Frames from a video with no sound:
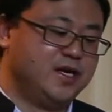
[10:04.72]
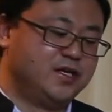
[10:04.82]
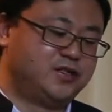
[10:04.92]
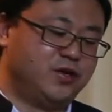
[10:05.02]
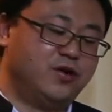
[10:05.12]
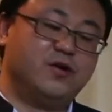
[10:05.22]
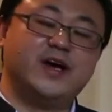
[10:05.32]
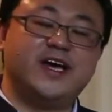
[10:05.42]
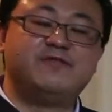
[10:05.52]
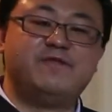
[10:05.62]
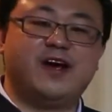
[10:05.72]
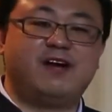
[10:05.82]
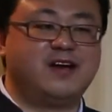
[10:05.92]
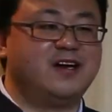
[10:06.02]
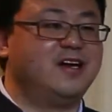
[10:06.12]
so it
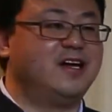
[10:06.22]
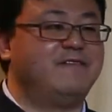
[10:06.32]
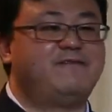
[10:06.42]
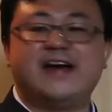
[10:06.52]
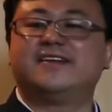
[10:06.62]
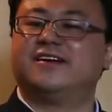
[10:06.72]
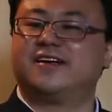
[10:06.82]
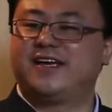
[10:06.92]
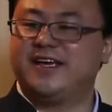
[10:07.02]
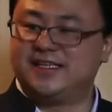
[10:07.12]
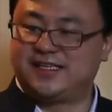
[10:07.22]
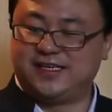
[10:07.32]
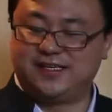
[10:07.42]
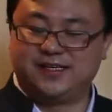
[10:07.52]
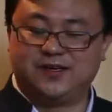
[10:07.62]
will fight against
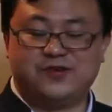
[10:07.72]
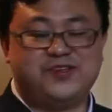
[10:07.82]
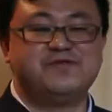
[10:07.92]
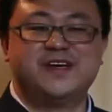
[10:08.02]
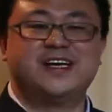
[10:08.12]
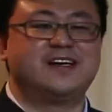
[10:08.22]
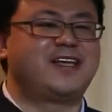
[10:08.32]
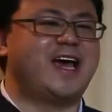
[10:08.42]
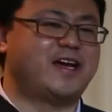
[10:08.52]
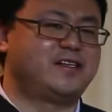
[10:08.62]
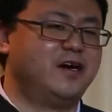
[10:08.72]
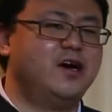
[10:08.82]
or even attack